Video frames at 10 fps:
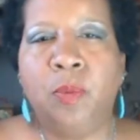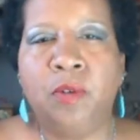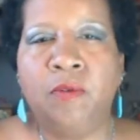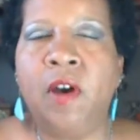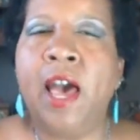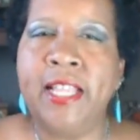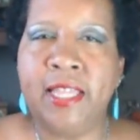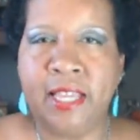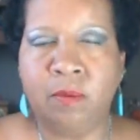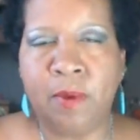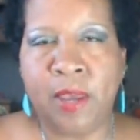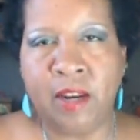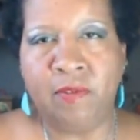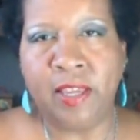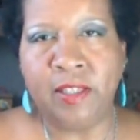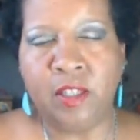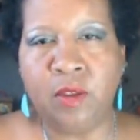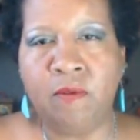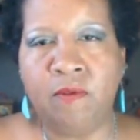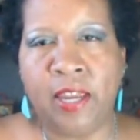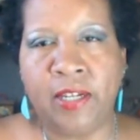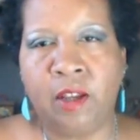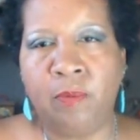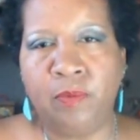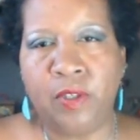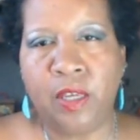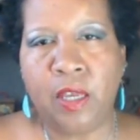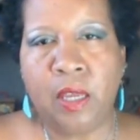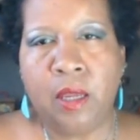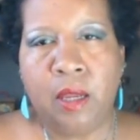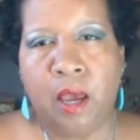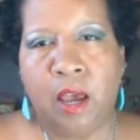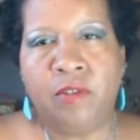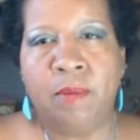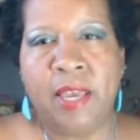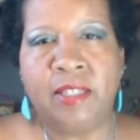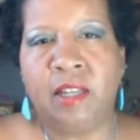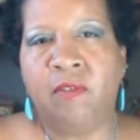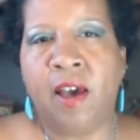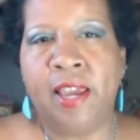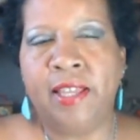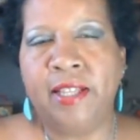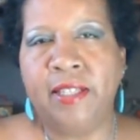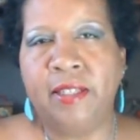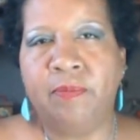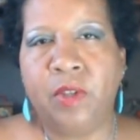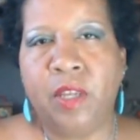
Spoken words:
provide these benefits to the victims of domestic violence.